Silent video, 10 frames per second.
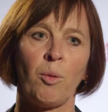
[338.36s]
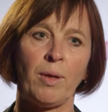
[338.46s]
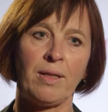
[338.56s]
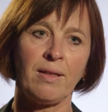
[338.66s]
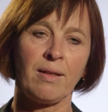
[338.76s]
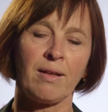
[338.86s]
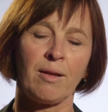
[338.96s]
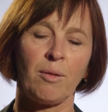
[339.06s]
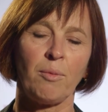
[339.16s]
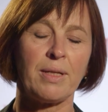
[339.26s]
When
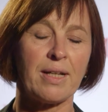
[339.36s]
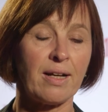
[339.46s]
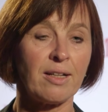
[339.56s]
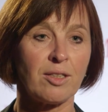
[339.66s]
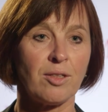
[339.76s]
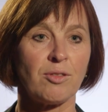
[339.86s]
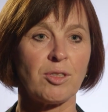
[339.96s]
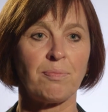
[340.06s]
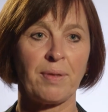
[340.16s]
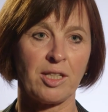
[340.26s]
we diagnose
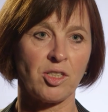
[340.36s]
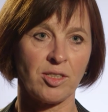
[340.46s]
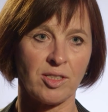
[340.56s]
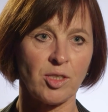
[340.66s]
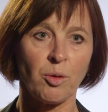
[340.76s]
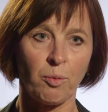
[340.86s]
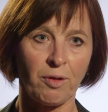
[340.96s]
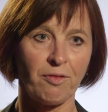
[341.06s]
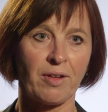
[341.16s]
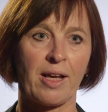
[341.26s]
patients
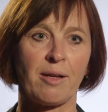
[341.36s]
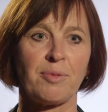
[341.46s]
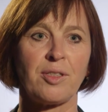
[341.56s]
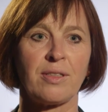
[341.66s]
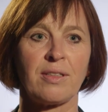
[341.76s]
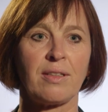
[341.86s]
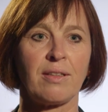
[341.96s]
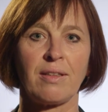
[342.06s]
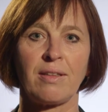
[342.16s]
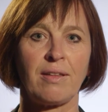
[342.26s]
with CAPS,
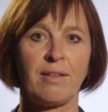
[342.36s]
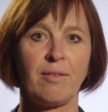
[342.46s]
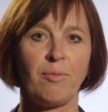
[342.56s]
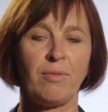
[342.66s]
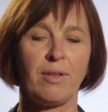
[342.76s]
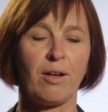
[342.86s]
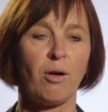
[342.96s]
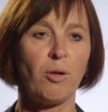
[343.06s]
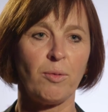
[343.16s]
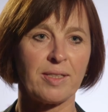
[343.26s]
they
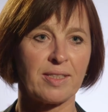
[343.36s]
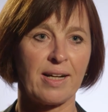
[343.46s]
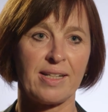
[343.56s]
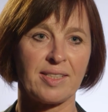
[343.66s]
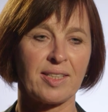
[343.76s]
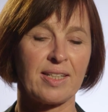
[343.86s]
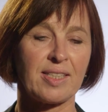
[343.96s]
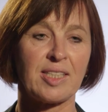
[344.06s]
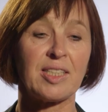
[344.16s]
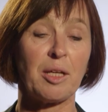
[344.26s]
always ask us
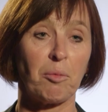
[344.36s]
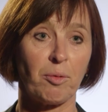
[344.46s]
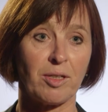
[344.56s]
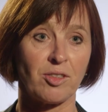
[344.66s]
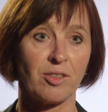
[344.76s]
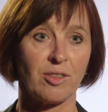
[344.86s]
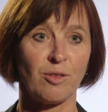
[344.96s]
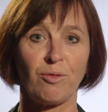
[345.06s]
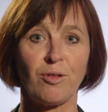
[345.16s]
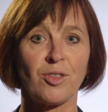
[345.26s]
the same questions.
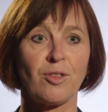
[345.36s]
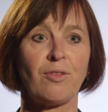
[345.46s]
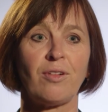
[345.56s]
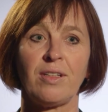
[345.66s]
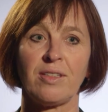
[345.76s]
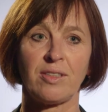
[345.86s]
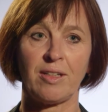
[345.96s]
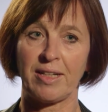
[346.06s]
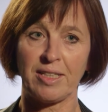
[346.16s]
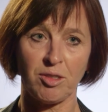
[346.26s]
First of all, is
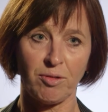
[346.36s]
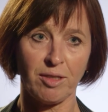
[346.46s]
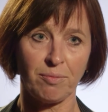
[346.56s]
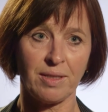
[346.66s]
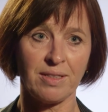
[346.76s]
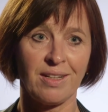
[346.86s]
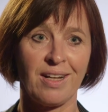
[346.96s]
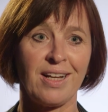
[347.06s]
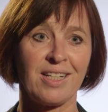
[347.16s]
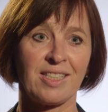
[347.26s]
there any treatment?
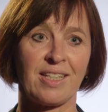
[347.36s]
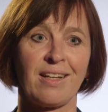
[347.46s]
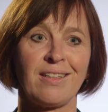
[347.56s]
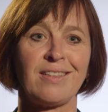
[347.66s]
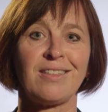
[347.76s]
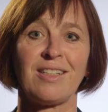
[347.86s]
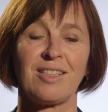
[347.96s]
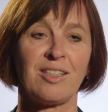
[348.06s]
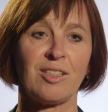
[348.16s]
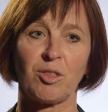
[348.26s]
Second, is
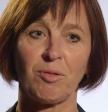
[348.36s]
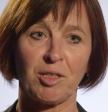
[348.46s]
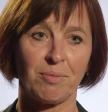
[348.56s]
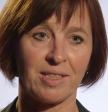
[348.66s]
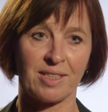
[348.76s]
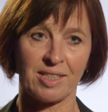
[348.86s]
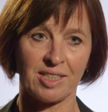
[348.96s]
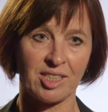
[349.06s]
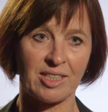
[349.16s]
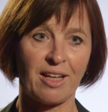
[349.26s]
this treatment
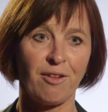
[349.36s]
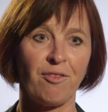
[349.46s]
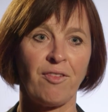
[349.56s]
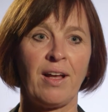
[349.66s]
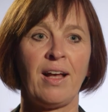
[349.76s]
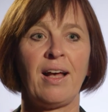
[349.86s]
safe?